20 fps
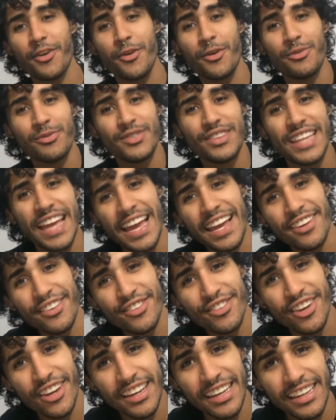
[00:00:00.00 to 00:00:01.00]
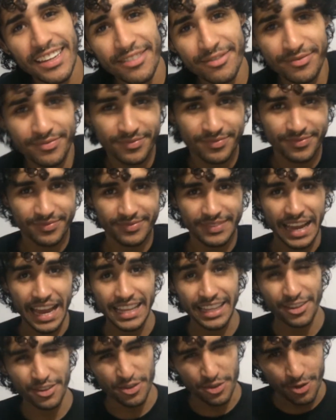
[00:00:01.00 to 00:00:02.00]
Contente aí,
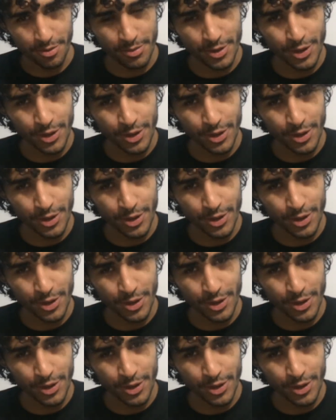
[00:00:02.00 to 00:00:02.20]
ainda não sou